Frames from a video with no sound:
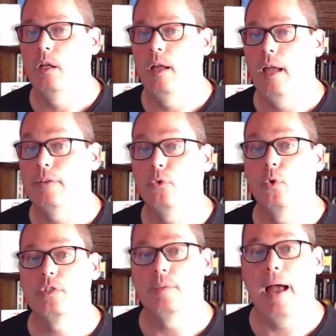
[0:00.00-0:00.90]
And of
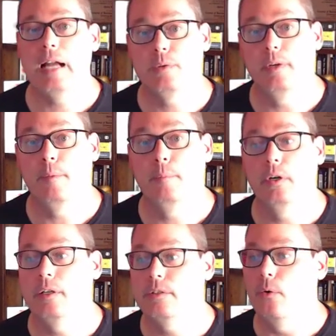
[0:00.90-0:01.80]
course, the maximum number
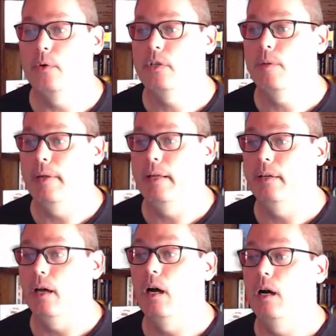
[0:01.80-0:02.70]
is going to depend
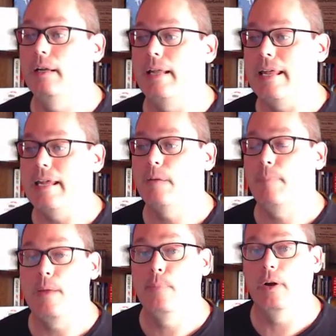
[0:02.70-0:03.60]
on ink,
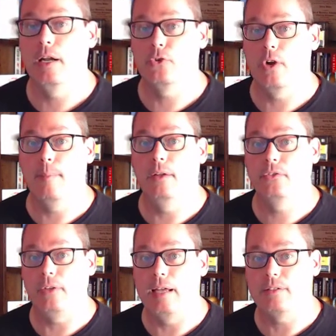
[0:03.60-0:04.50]
paper, and trim
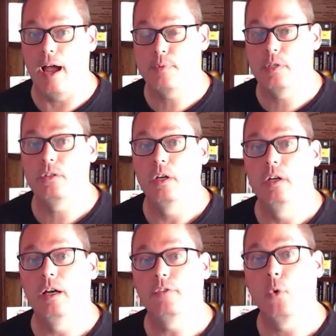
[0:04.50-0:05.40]
size options.
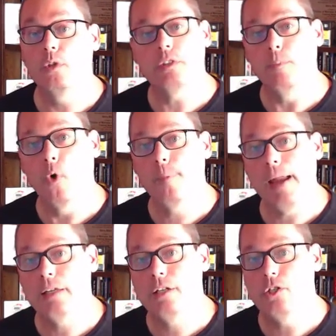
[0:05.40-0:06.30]
Of course, the more
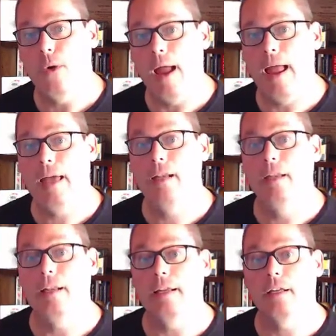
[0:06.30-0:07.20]
pages you add
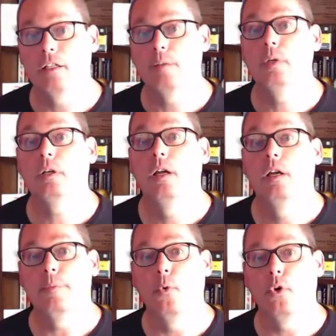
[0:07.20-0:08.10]
in a color book,
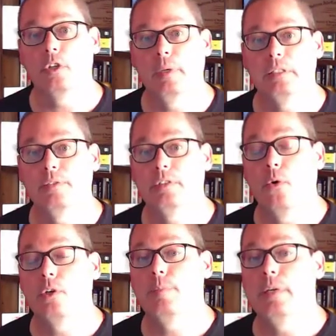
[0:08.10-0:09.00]
the more expensive it's
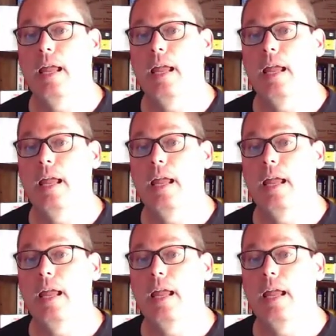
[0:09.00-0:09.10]
going to be